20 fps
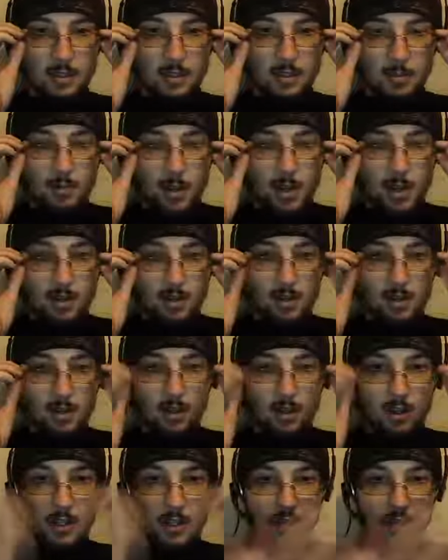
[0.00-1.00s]
It's better to
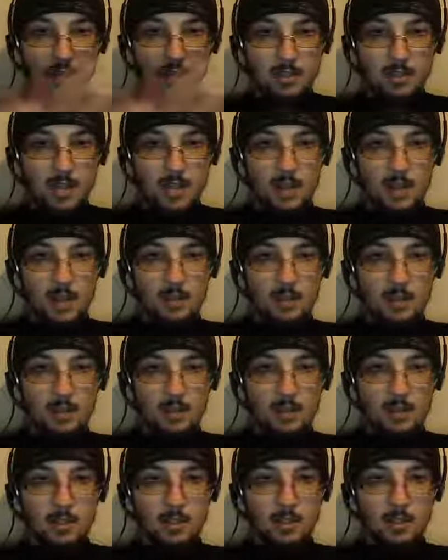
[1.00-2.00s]
call it hearsay.
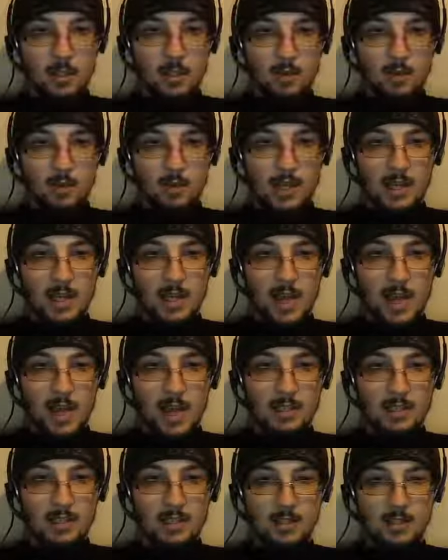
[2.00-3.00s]
That's why
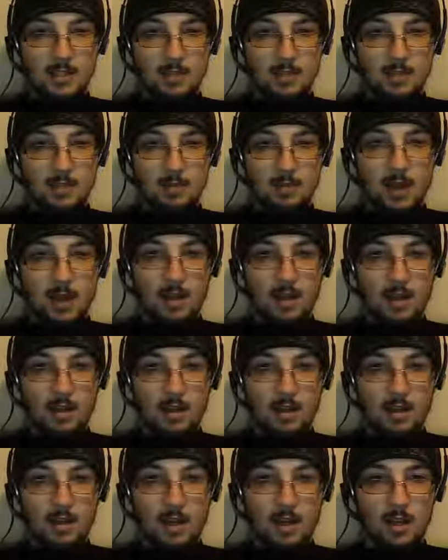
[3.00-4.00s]
Tacitus is
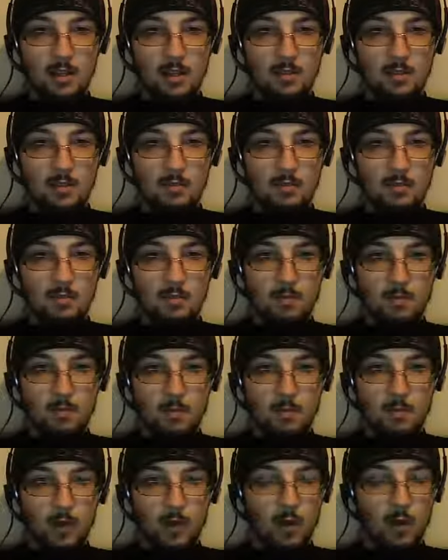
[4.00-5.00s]
writing a
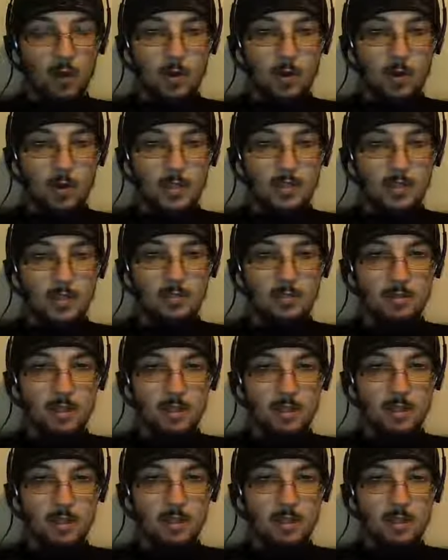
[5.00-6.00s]
thorough
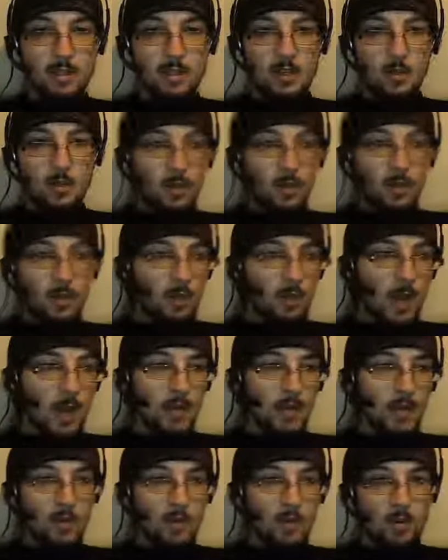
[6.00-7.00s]
history. We look
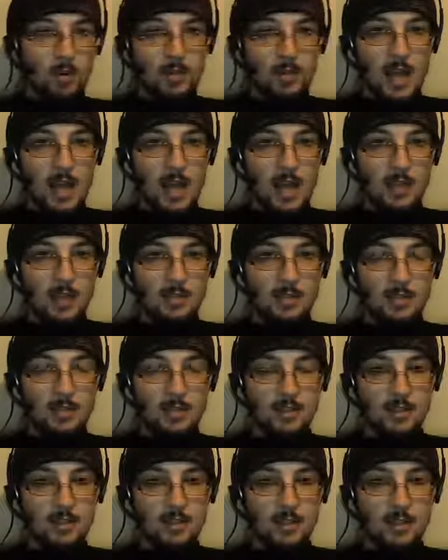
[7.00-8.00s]
back and we go, oh,
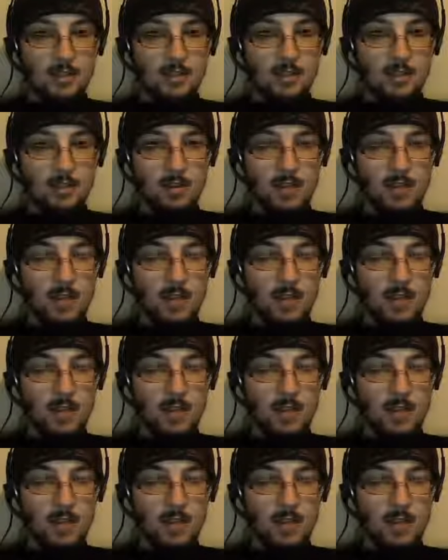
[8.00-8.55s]
Tacitus is history.